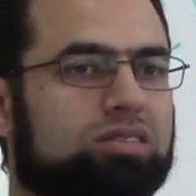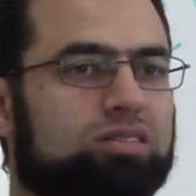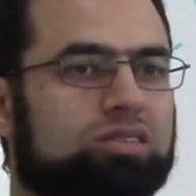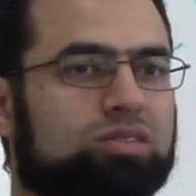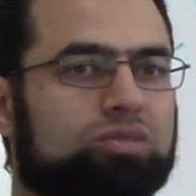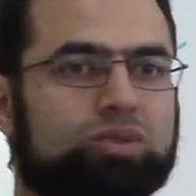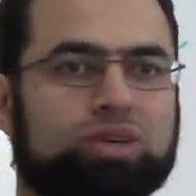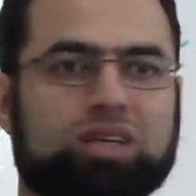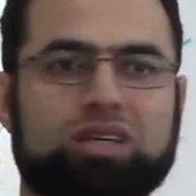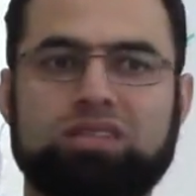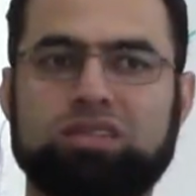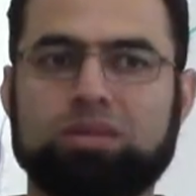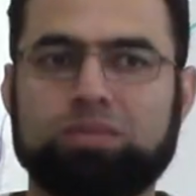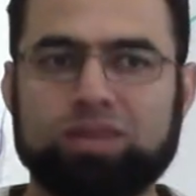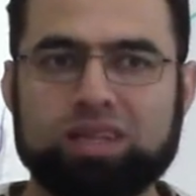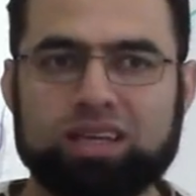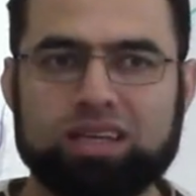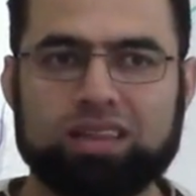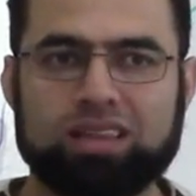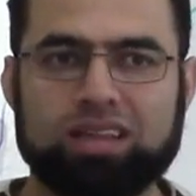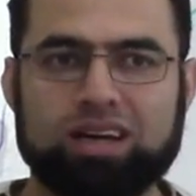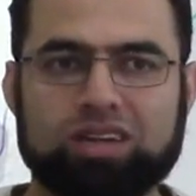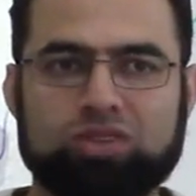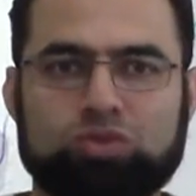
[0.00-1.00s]
We
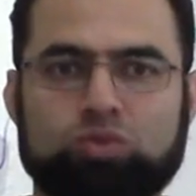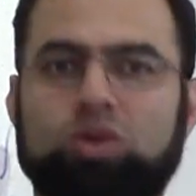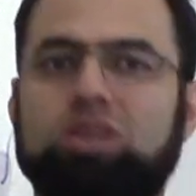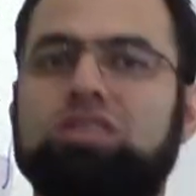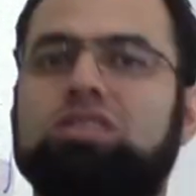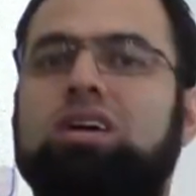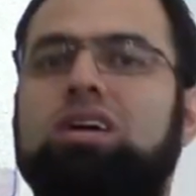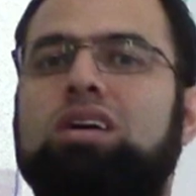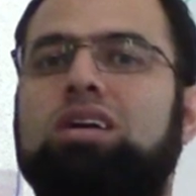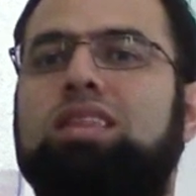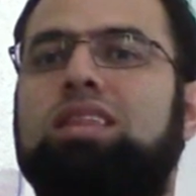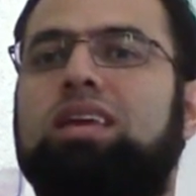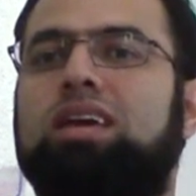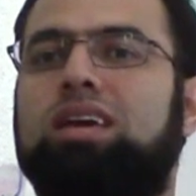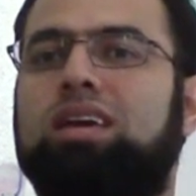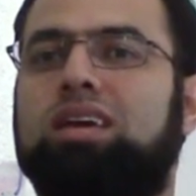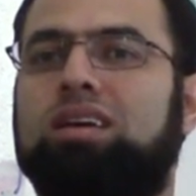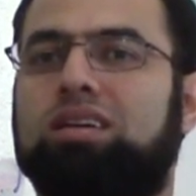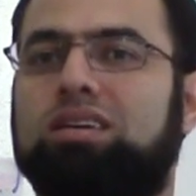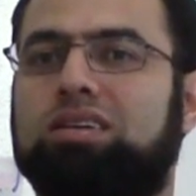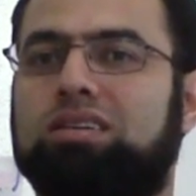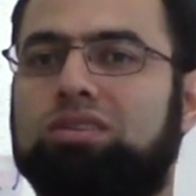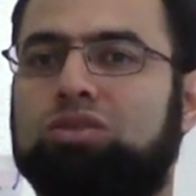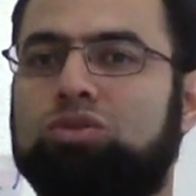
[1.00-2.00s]
explain that. What are they?
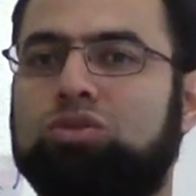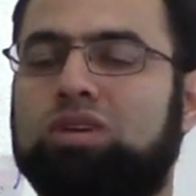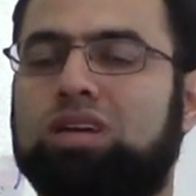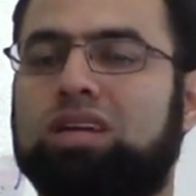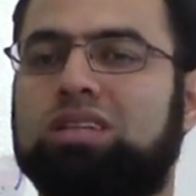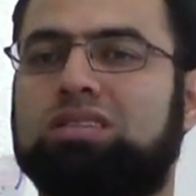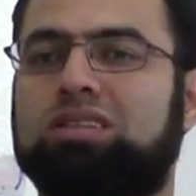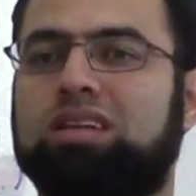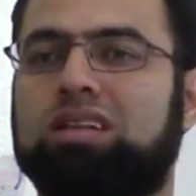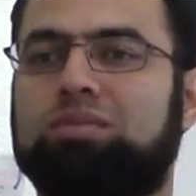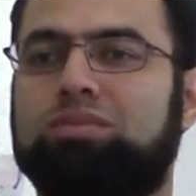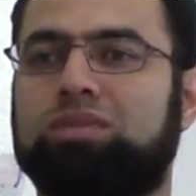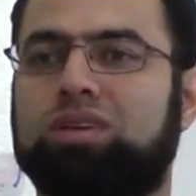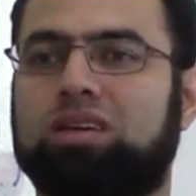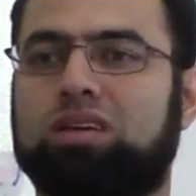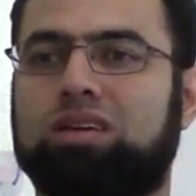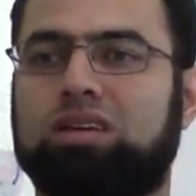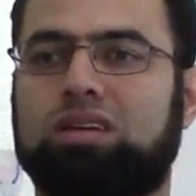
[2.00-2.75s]
Who can tell me?